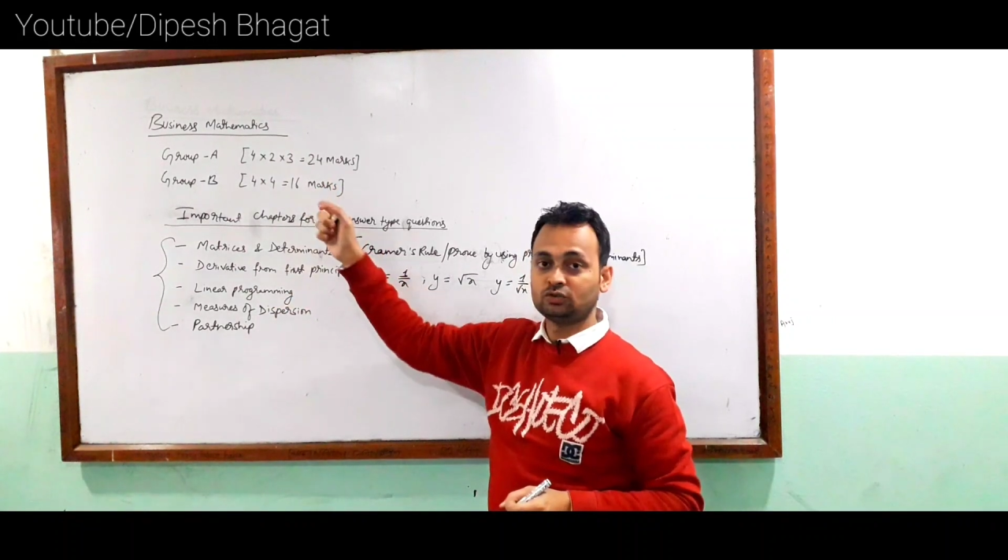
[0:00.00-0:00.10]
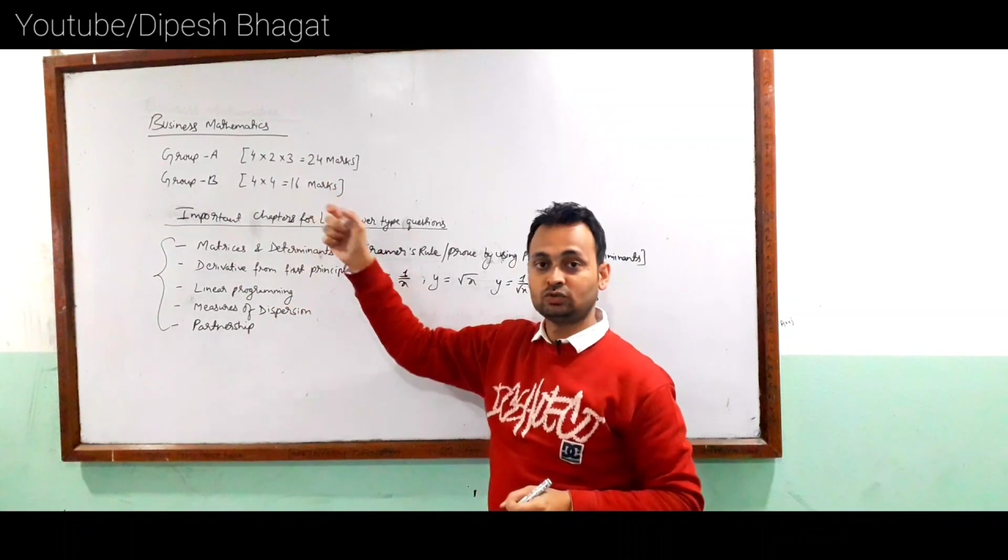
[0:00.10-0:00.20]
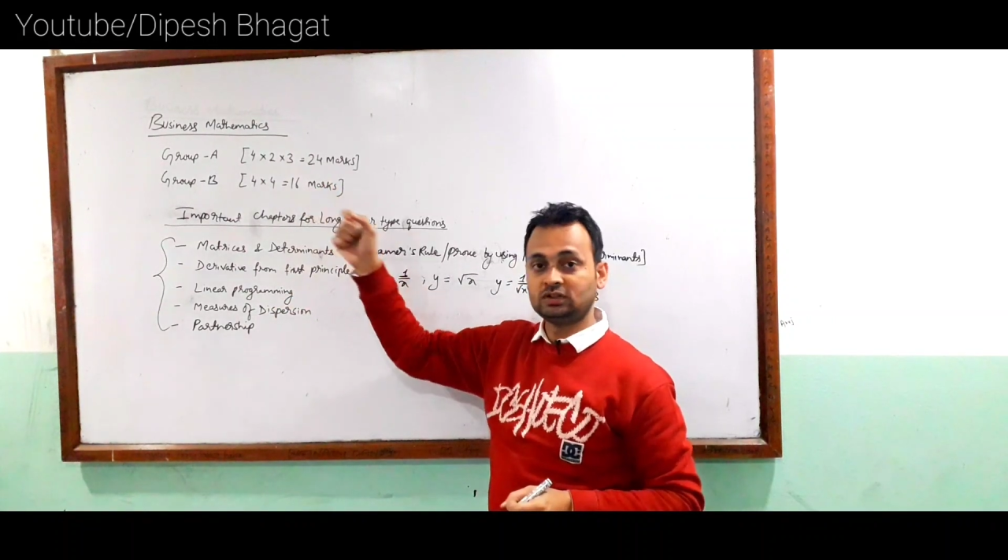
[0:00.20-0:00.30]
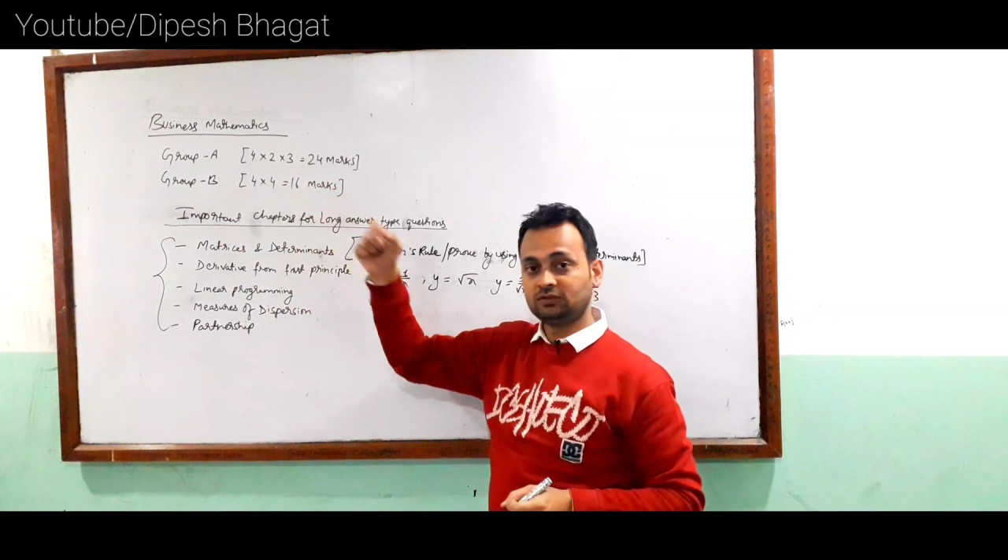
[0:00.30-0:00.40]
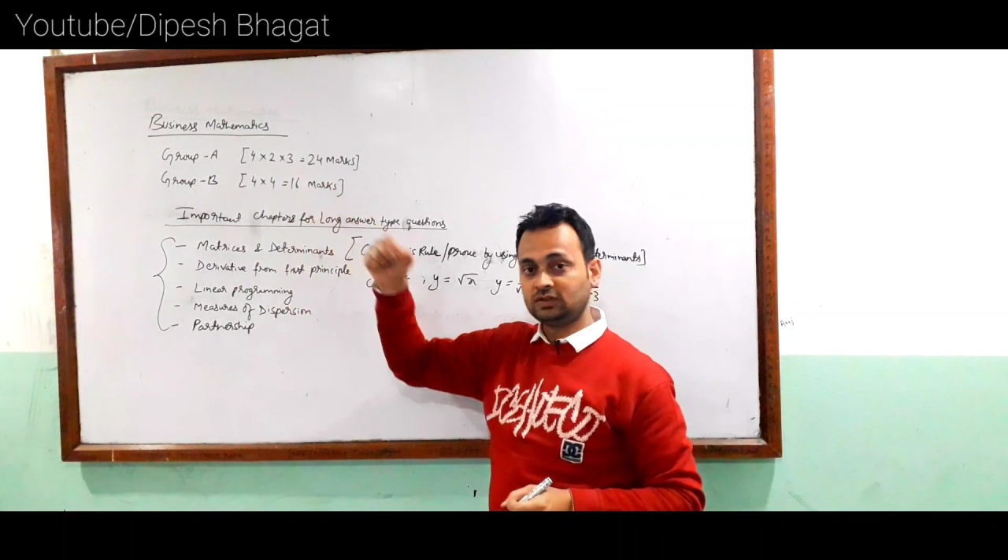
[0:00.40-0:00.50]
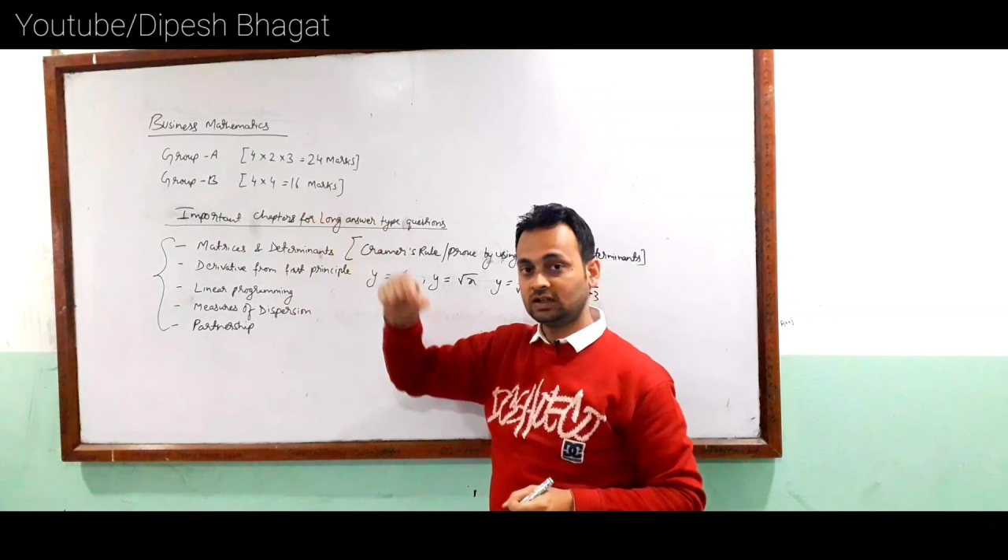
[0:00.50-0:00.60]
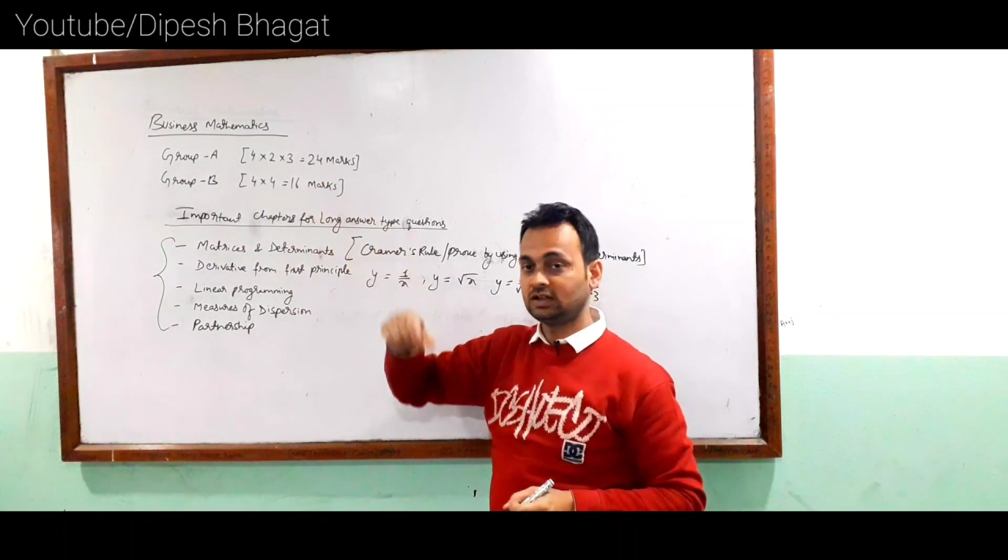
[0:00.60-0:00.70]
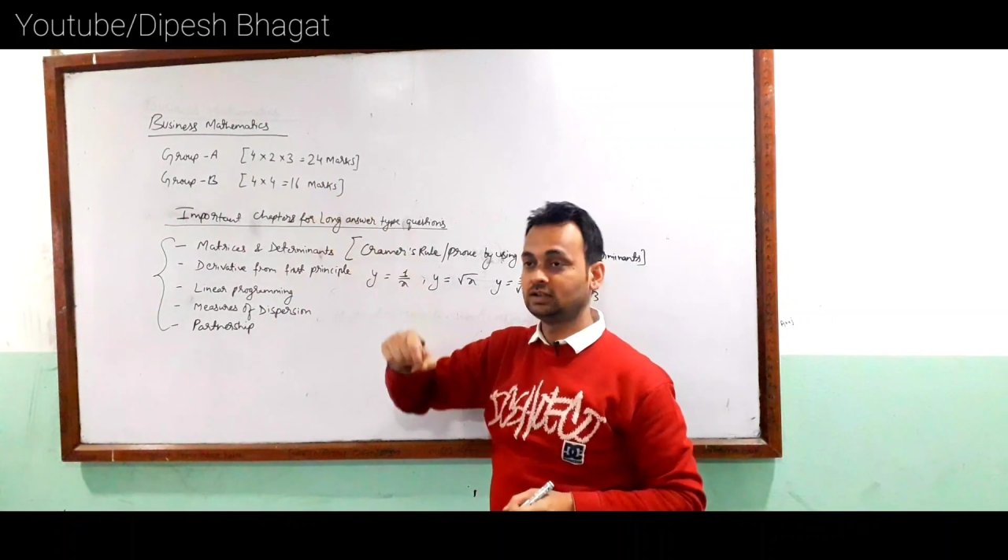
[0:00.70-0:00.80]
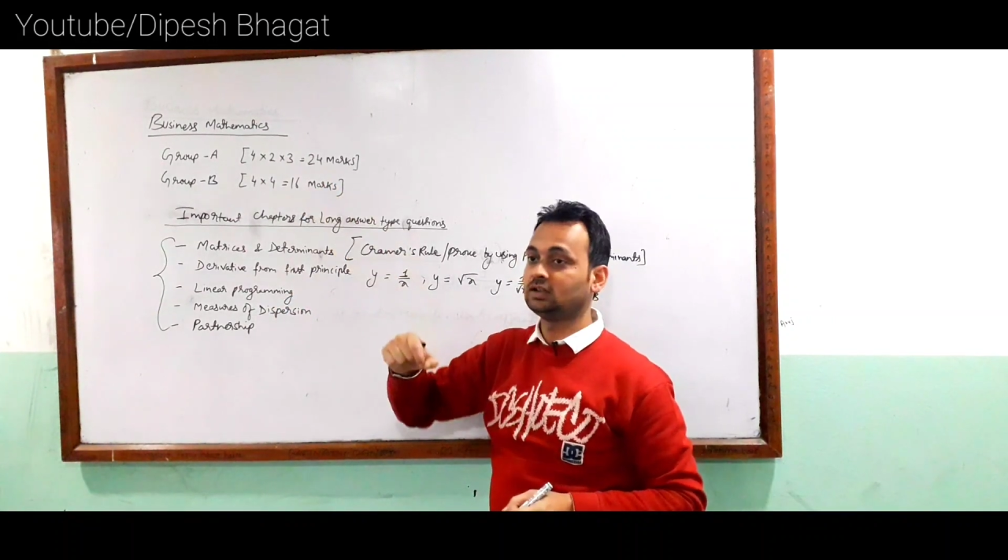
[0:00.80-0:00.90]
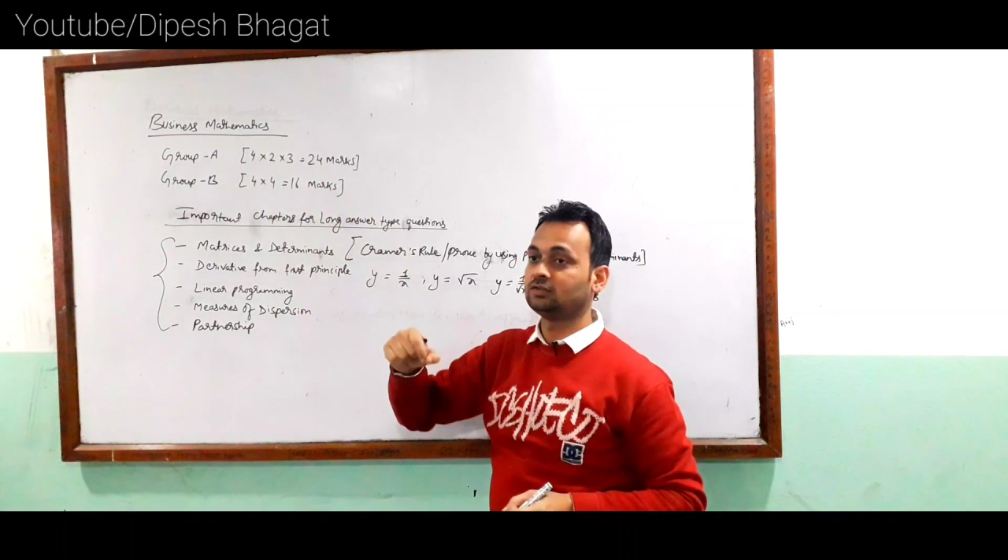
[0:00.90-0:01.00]
So
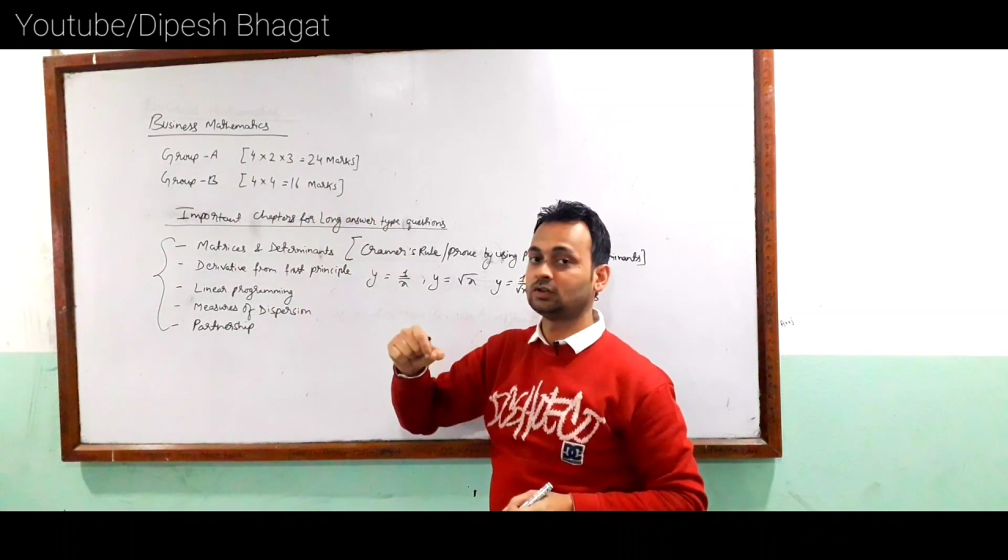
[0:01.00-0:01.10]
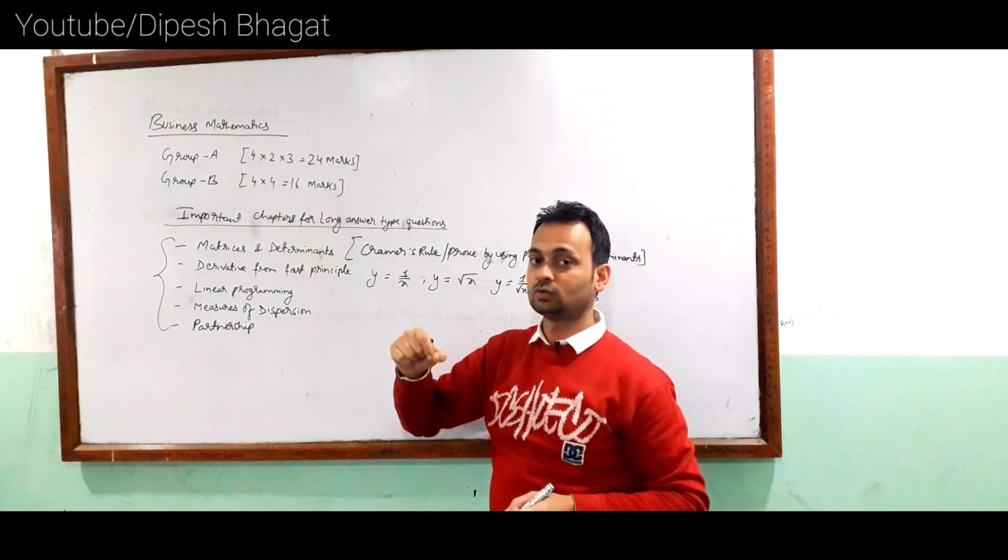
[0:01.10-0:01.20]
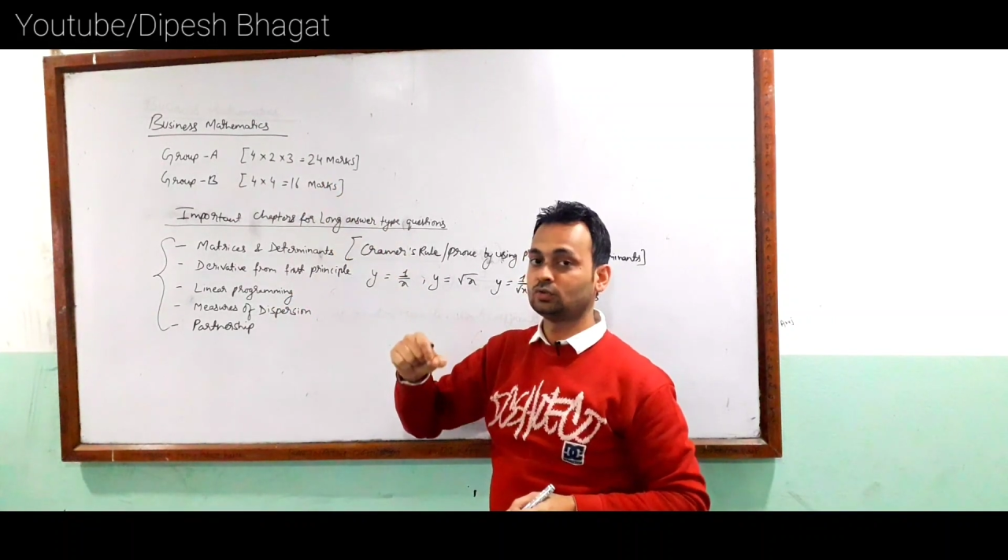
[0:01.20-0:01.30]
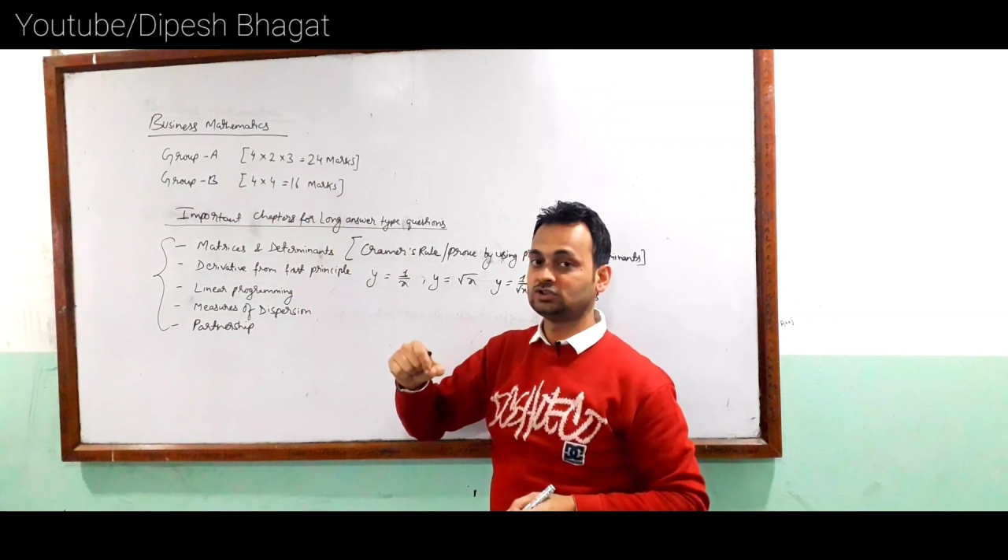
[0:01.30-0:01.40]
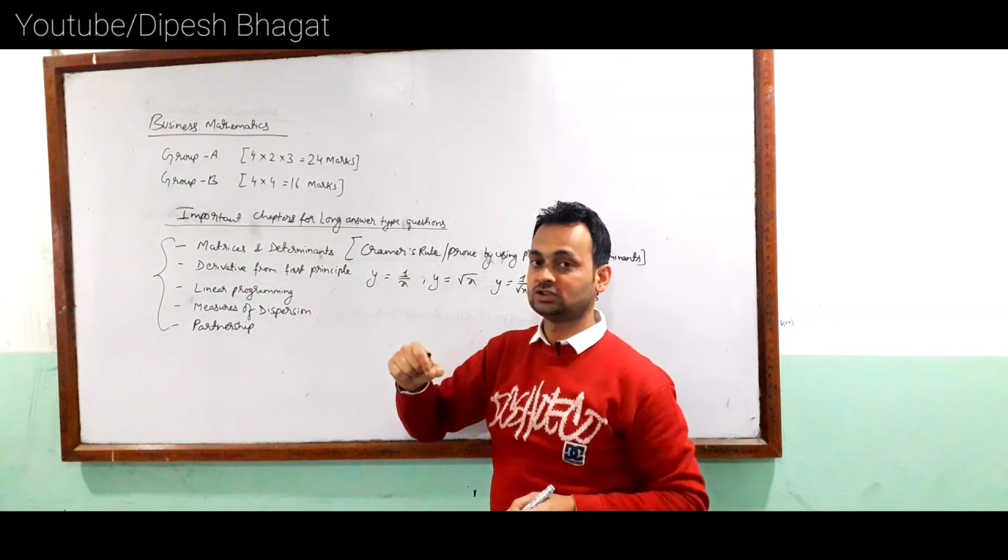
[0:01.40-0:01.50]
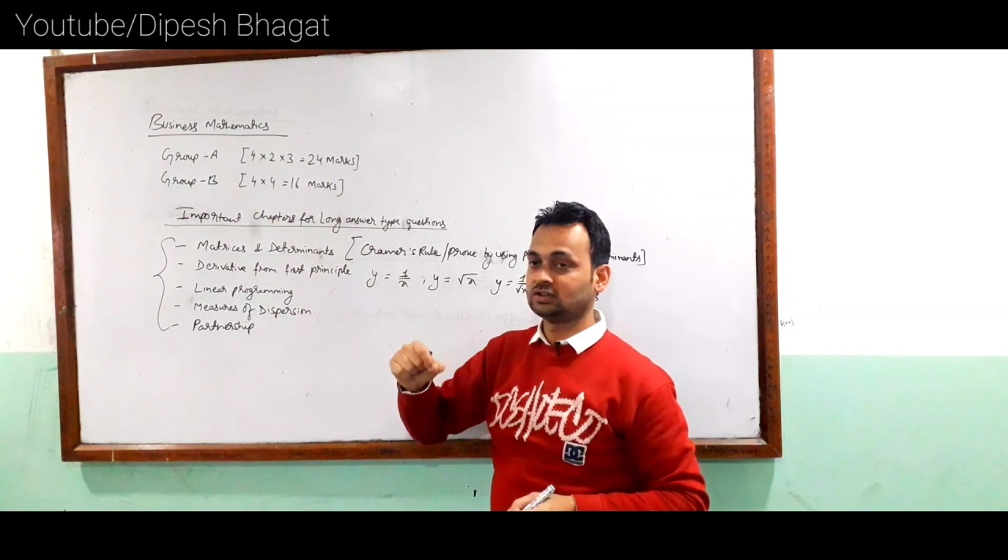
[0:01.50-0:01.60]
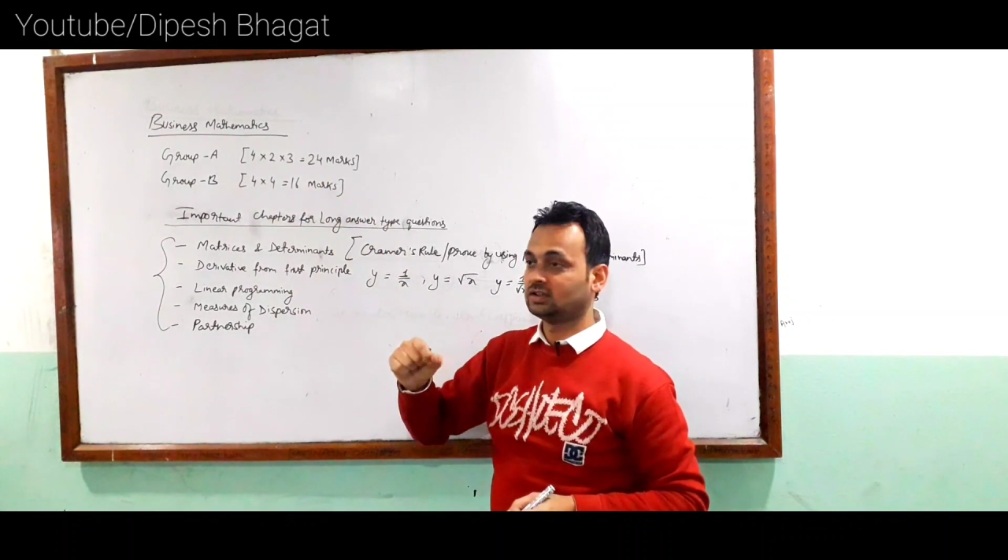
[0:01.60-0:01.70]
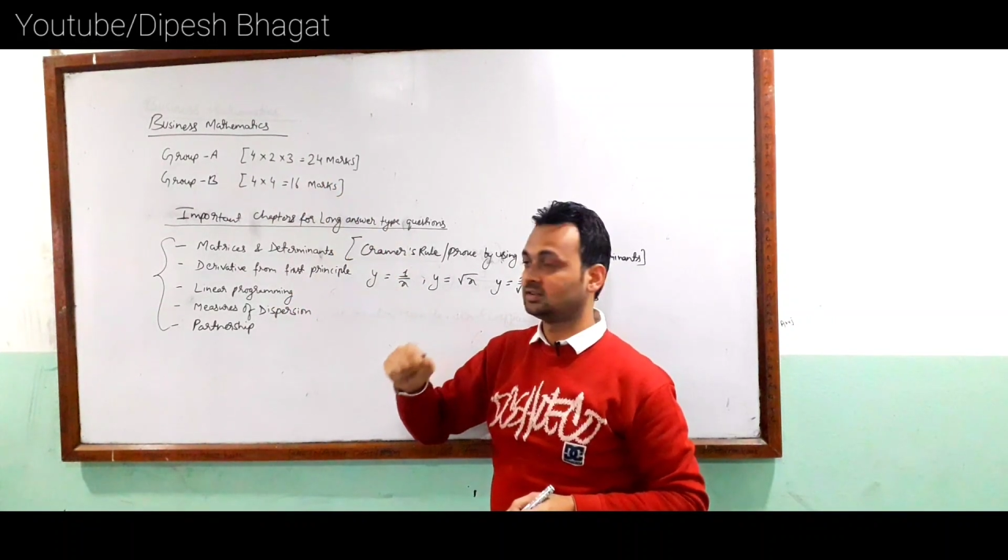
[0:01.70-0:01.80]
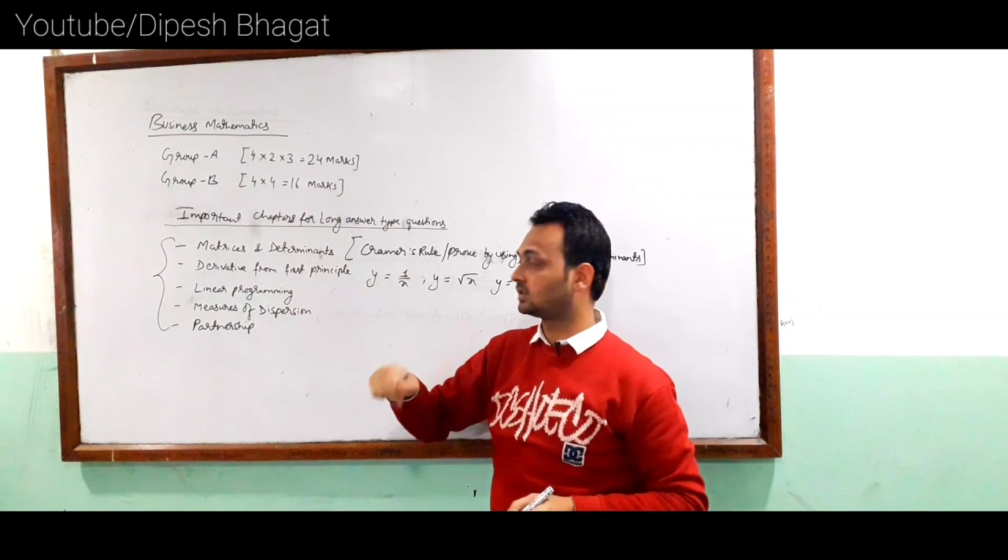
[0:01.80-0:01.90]
definitely if the question is